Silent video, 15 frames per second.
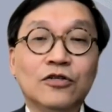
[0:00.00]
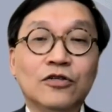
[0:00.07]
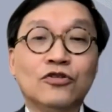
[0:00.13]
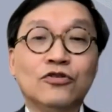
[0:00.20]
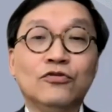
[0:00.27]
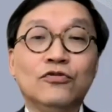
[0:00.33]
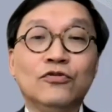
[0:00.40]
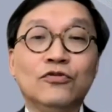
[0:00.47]

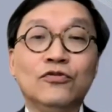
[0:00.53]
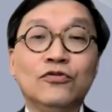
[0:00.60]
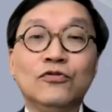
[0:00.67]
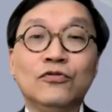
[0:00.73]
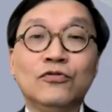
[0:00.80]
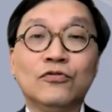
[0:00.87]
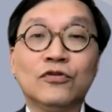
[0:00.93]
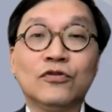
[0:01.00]

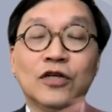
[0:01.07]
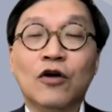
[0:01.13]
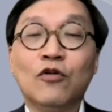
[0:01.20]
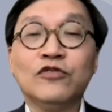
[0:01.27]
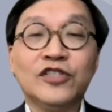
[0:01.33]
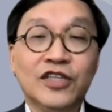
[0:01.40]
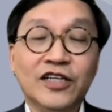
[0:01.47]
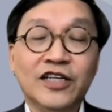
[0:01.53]
to the
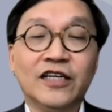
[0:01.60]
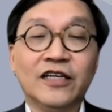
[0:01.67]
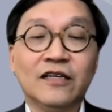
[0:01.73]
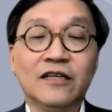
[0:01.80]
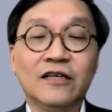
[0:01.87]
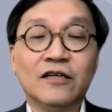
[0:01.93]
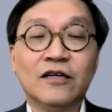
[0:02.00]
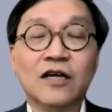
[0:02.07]
whole city.
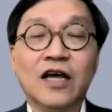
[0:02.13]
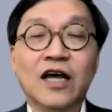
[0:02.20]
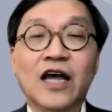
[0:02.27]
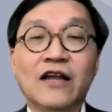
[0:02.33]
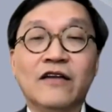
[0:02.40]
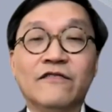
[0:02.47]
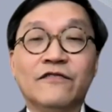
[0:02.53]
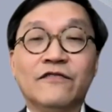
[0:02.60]

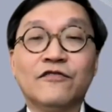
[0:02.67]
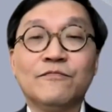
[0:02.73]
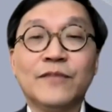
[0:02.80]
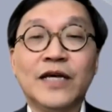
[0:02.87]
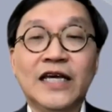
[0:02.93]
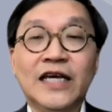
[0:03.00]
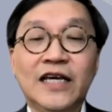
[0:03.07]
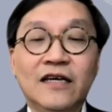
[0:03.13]
And for
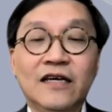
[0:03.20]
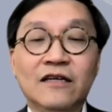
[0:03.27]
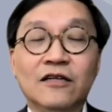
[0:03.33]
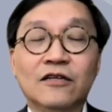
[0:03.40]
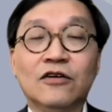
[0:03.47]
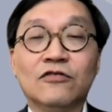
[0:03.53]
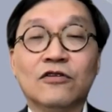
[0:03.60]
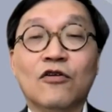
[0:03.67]
me,
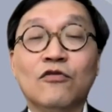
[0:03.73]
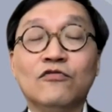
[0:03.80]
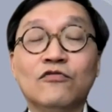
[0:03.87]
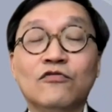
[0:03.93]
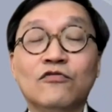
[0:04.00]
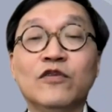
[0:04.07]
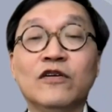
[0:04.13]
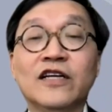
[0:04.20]
not
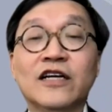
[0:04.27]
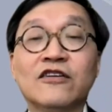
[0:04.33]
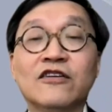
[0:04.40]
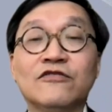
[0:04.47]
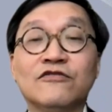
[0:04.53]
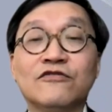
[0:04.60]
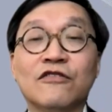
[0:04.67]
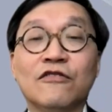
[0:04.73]
only will it
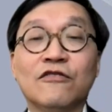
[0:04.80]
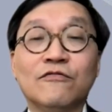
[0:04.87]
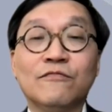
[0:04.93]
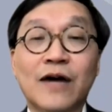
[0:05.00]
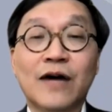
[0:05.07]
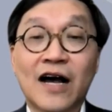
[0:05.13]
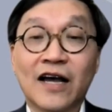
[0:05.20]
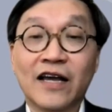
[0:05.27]
control
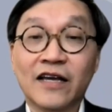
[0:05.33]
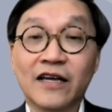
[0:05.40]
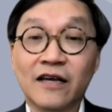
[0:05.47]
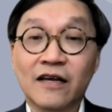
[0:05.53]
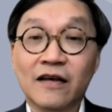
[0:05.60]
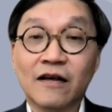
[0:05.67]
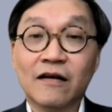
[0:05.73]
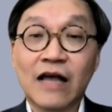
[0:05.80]
my
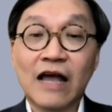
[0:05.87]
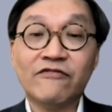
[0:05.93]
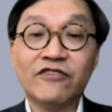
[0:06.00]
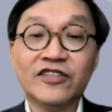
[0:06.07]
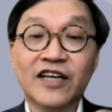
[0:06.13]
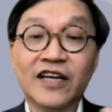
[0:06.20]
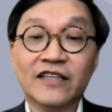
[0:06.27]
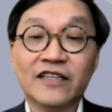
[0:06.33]

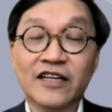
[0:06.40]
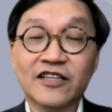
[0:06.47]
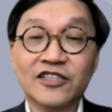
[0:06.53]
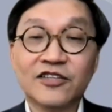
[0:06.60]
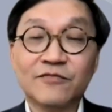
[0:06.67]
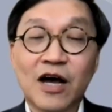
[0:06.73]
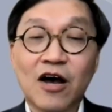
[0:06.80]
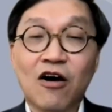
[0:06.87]
everything that is
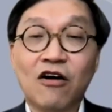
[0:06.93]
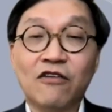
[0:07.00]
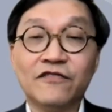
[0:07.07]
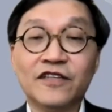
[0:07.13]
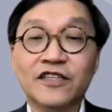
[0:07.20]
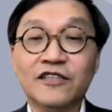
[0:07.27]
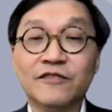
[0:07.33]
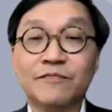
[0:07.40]
in my
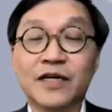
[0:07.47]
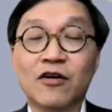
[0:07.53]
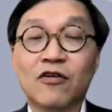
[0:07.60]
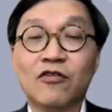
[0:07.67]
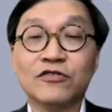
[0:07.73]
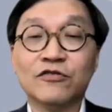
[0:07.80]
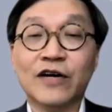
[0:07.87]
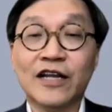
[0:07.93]
office, but
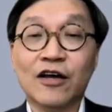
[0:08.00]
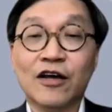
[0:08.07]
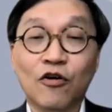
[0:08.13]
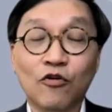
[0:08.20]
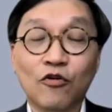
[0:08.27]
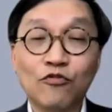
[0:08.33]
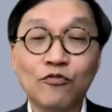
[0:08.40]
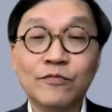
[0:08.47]
also at
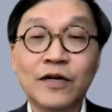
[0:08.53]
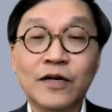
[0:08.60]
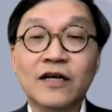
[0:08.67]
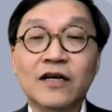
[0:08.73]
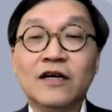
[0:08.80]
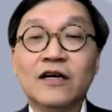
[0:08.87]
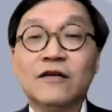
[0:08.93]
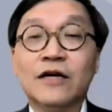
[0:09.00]
home.
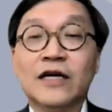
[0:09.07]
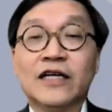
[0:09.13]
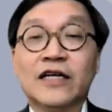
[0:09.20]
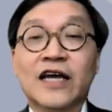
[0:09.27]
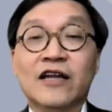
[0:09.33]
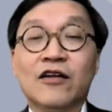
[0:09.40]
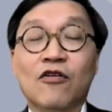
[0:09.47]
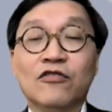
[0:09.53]
It
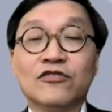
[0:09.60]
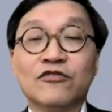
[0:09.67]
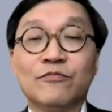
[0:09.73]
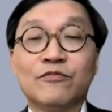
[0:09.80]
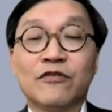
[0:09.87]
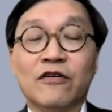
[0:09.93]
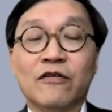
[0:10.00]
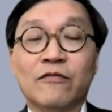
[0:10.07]
can also
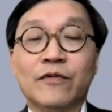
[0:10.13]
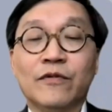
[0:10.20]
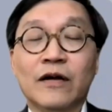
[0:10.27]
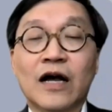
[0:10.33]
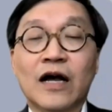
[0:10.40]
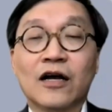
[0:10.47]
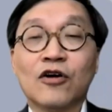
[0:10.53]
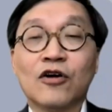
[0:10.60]

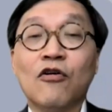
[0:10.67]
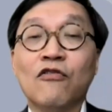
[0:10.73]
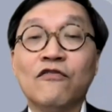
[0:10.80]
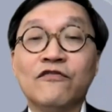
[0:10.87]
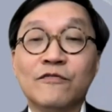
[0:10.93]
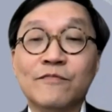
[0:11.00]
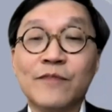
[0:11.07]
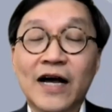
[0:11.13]
call
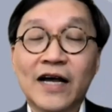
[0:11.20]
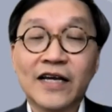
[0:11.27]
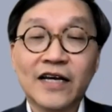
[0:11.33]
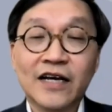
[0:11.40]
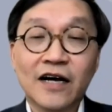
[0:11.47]
for my